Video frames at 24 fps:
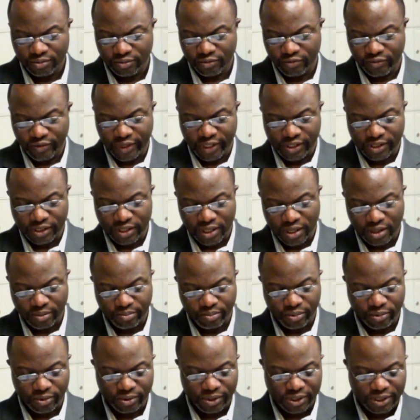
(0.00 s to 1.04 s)
For
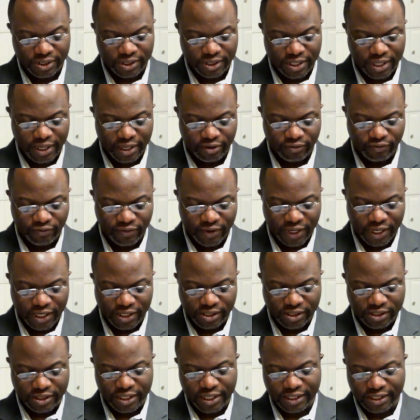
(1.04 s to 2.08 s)
example, design
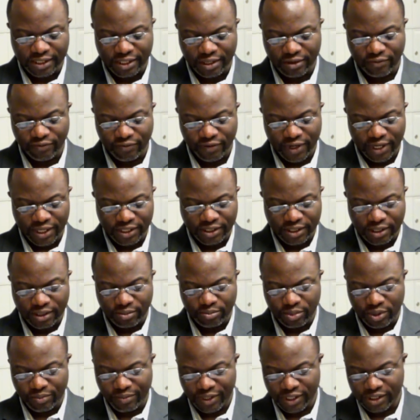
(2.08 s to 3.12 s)
phase, testing phase, and
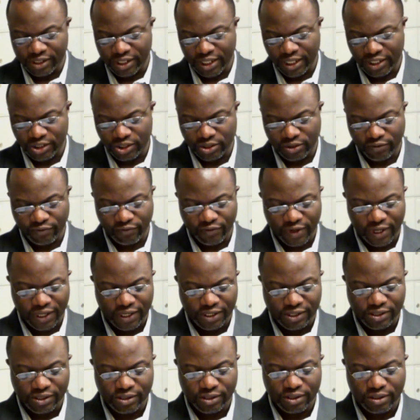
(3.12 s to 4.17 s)
implementation
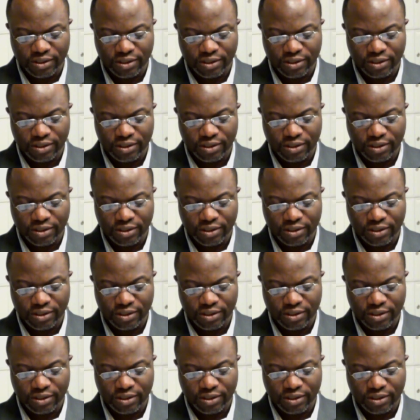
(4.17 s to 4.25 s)
phase.